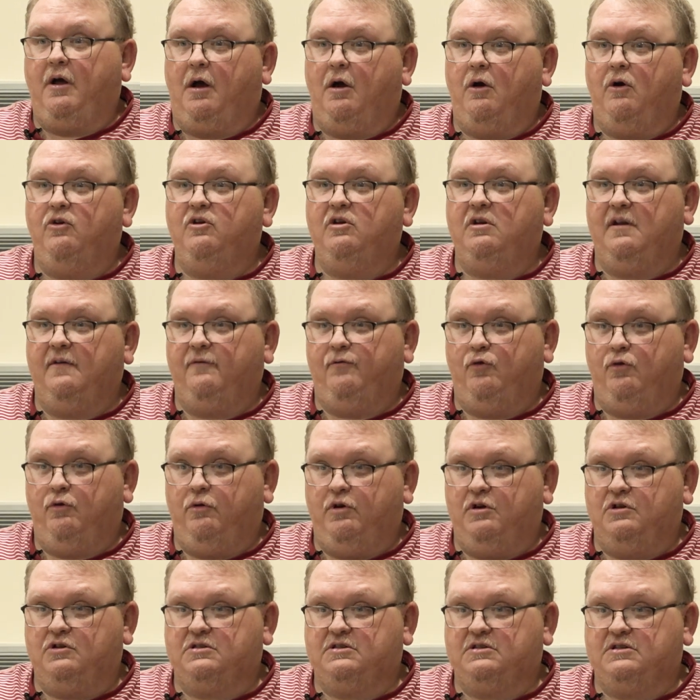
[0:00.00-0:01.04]
hours, and if you're
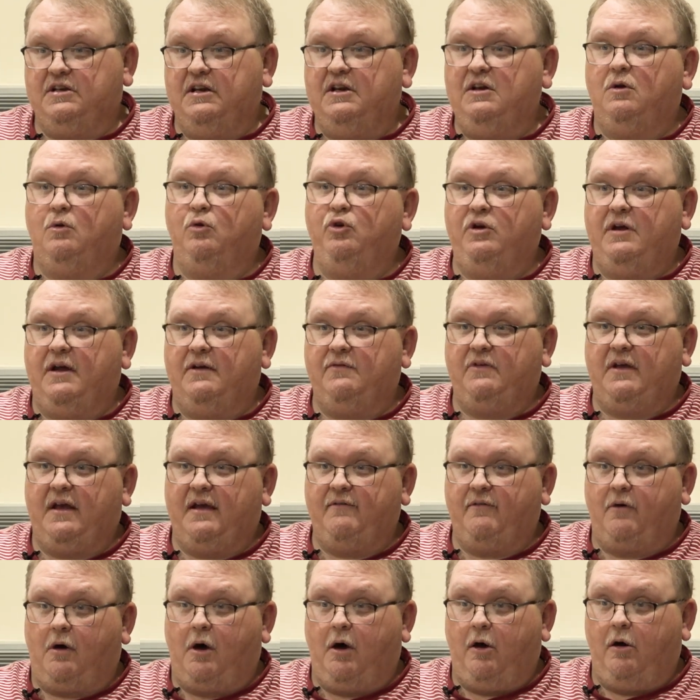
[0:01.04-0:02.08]
just single, you have to
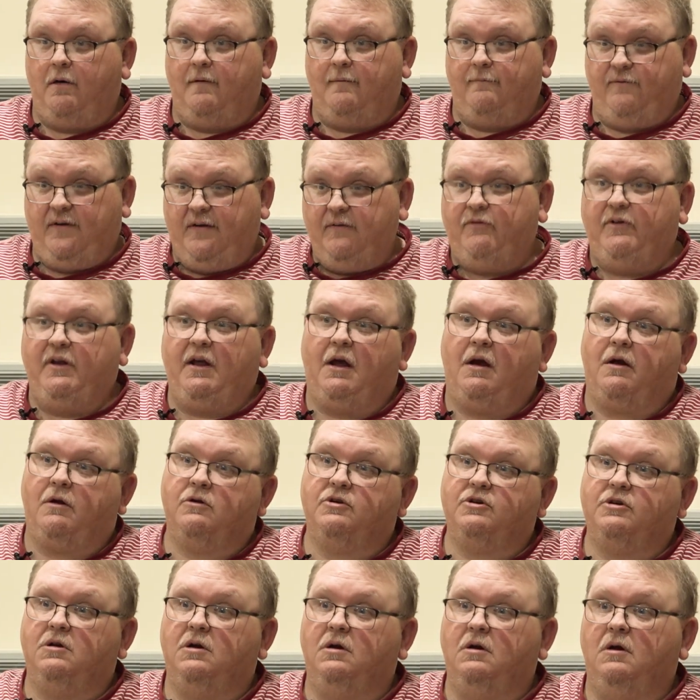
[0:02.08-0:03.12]
have 150 hours.
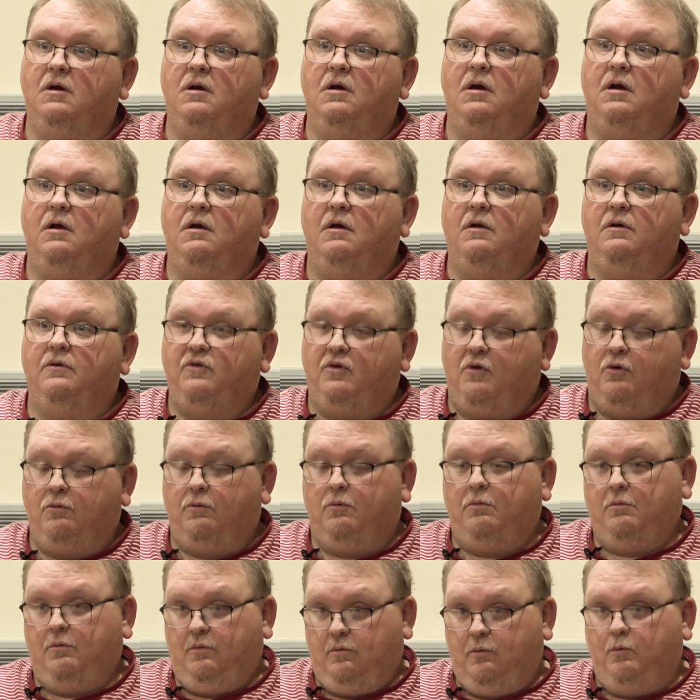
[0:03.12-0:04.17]

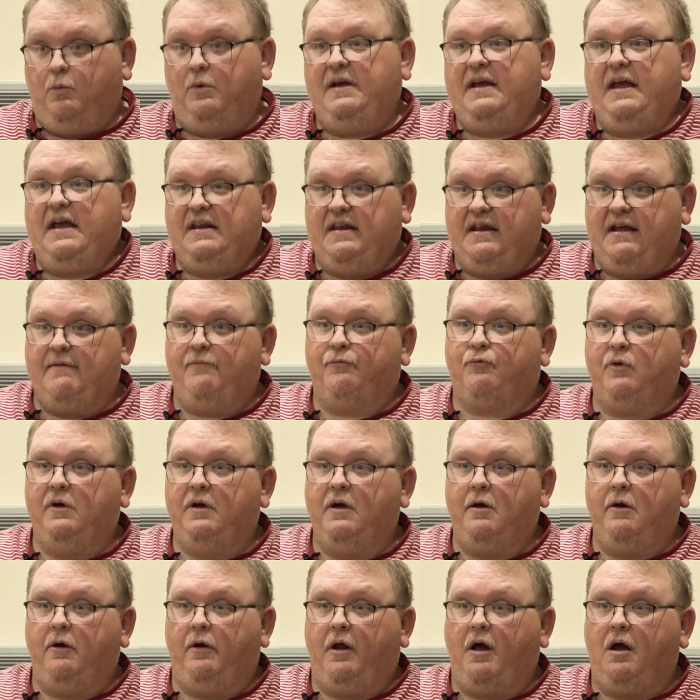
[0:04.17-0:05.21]
So we had to have
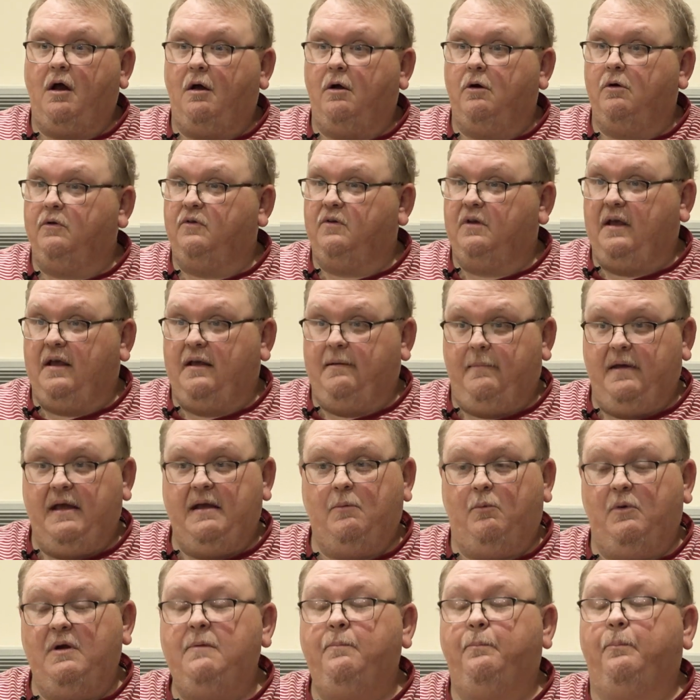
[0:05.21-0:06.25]
300 hours, and
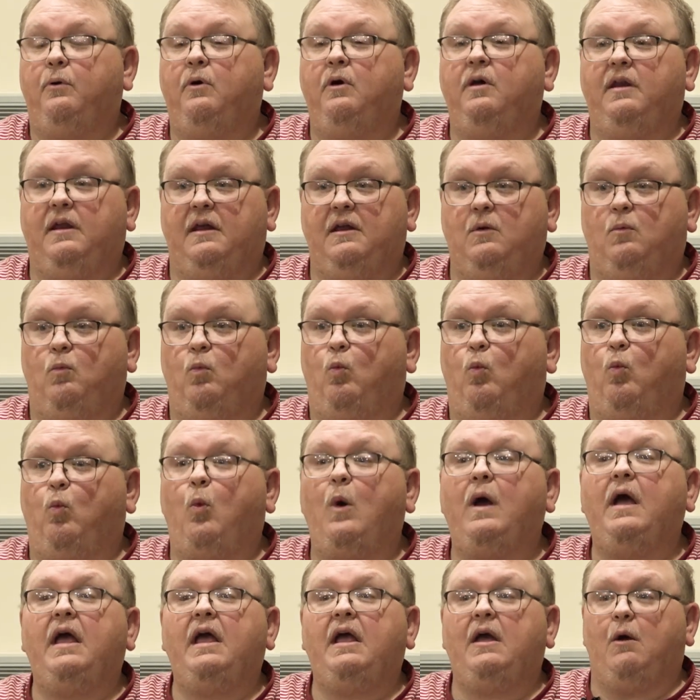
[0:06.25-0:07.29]
man, we put in
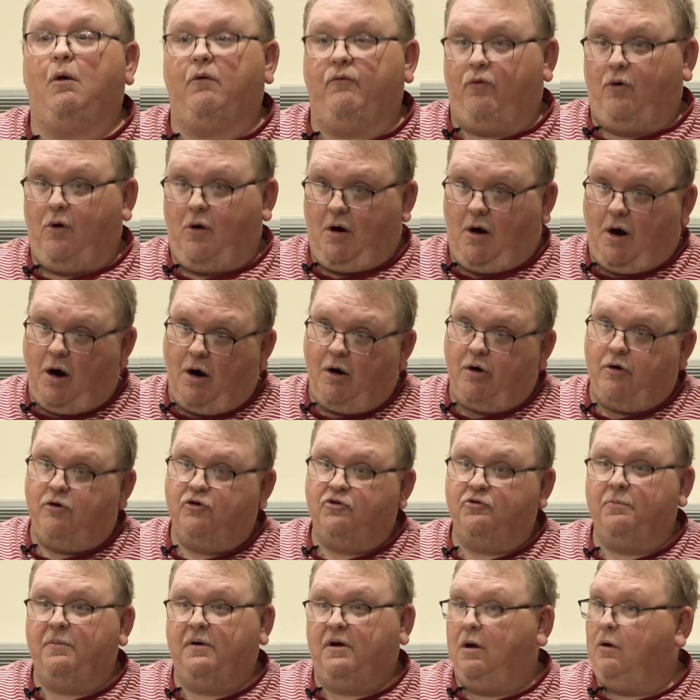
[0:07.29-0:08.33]
way over our hours
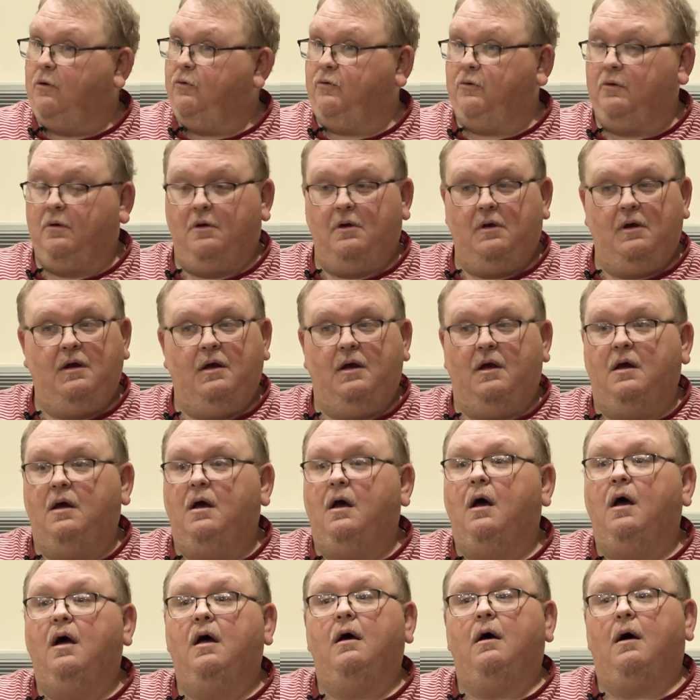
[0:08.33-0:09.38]
because,
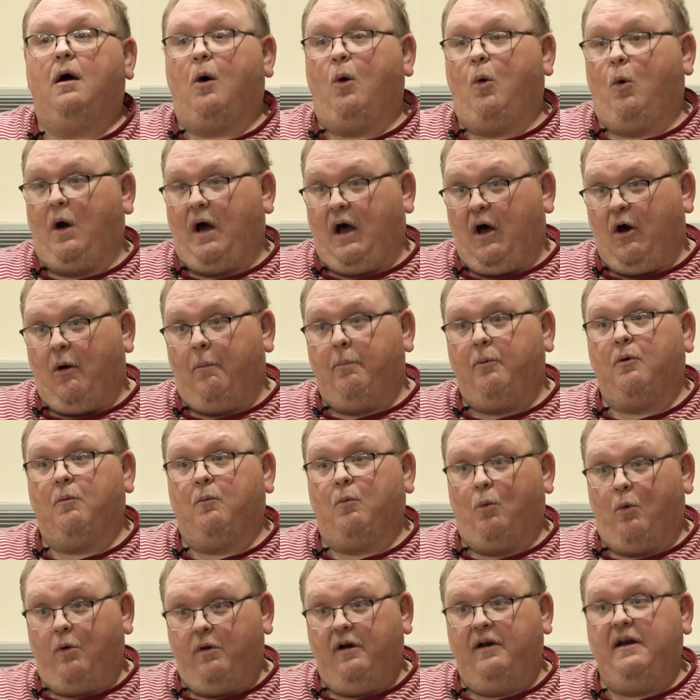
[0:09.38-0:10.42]

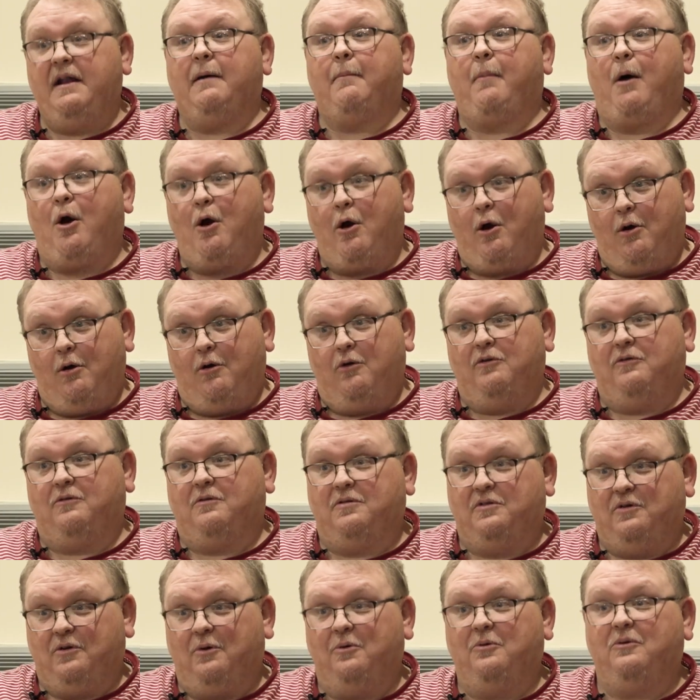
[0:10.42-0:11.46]
Albert wanted them hours
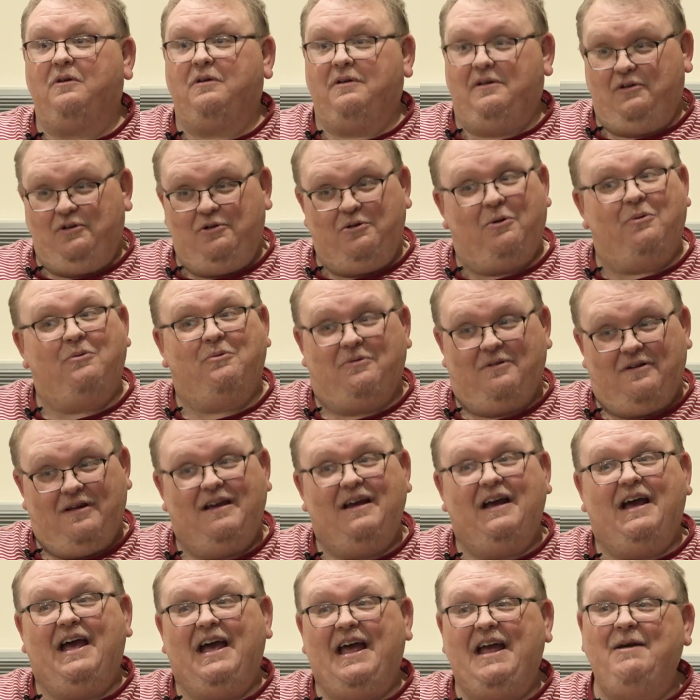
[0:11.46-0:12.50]
so that, he
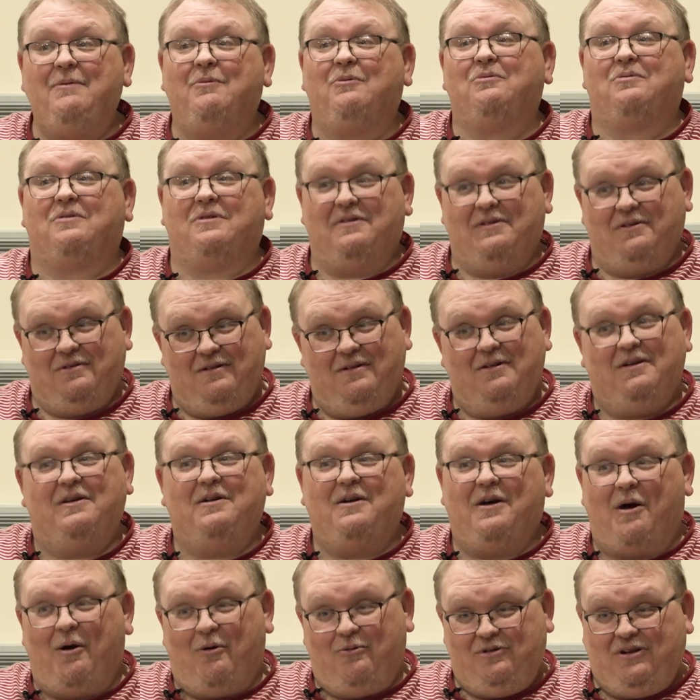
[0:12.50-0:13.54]
was
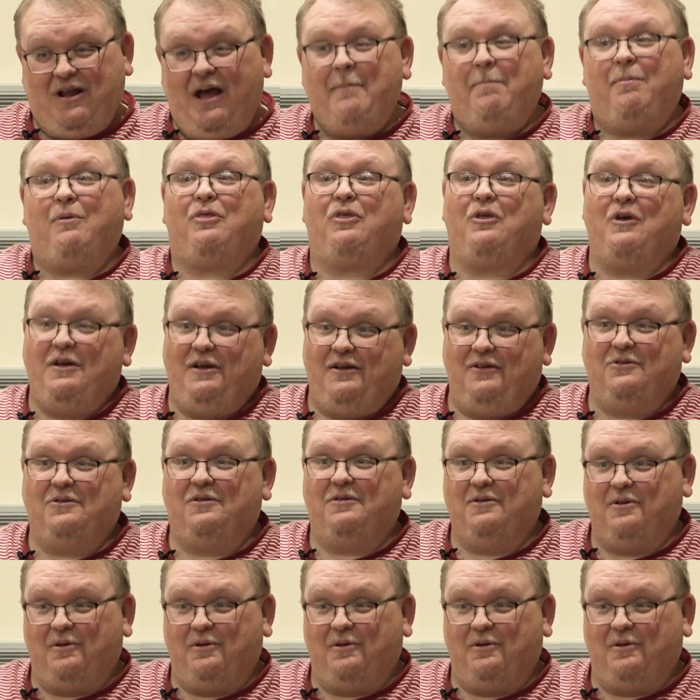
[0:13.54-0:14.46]
on top of things. So.